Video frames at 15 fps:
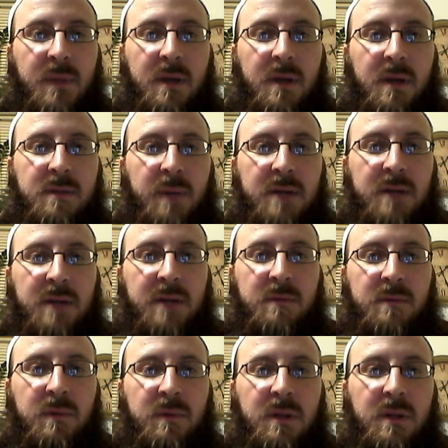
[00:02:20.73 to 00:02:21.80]
It's
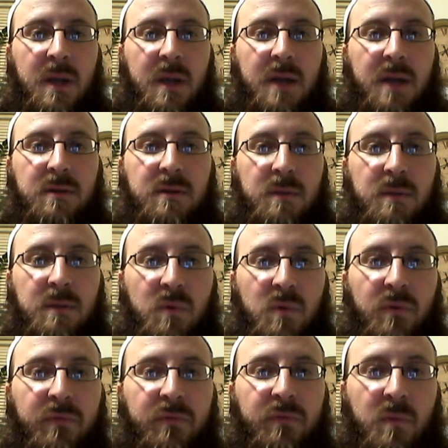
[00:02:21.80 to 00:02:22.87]
possible that they actually
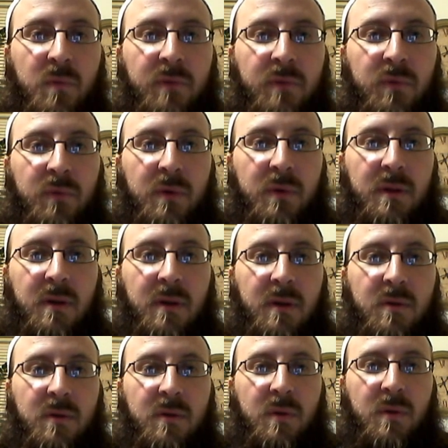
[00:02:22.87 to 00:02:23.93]
moved from one floor to the
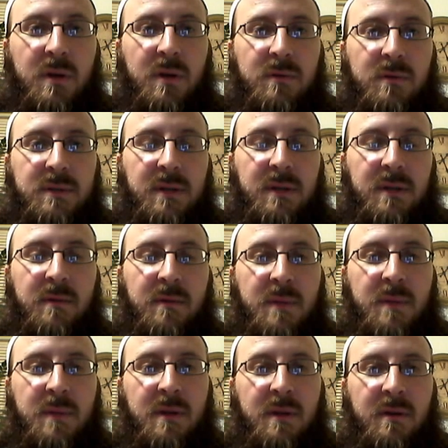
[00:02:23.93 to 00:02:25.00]
other where you don't see
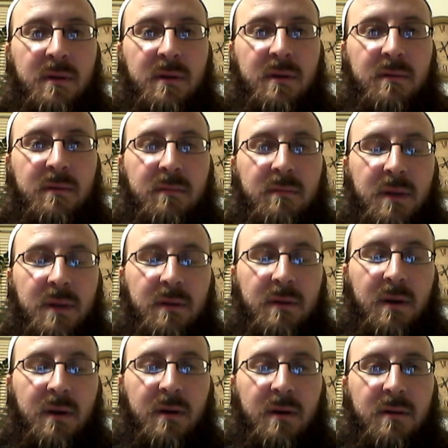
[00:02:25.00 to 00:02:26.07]
them, and then there
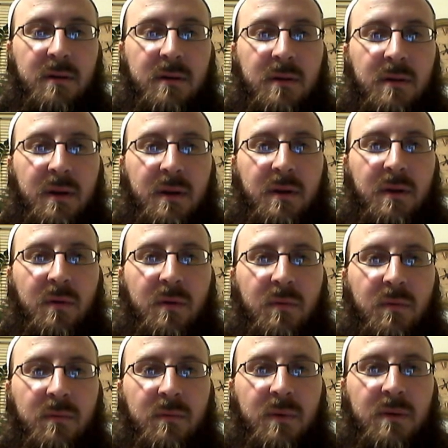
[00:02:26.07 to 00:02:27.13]
they are
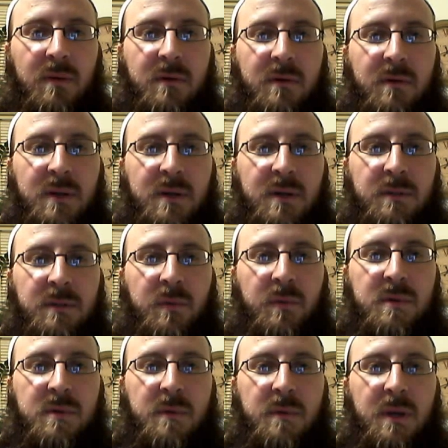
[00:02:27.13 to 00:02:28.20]
where they're not
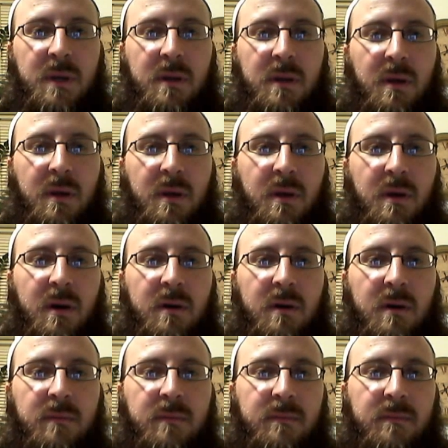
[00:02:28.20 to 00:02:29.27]
supposed to be.
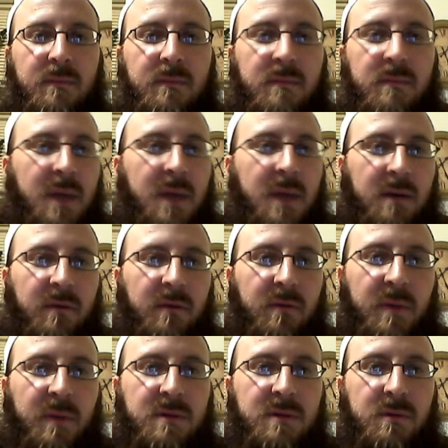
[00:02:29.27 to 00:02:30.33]
That could
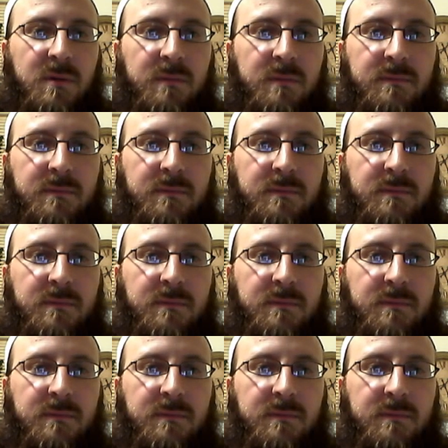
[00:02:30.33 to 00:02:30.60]
have been too.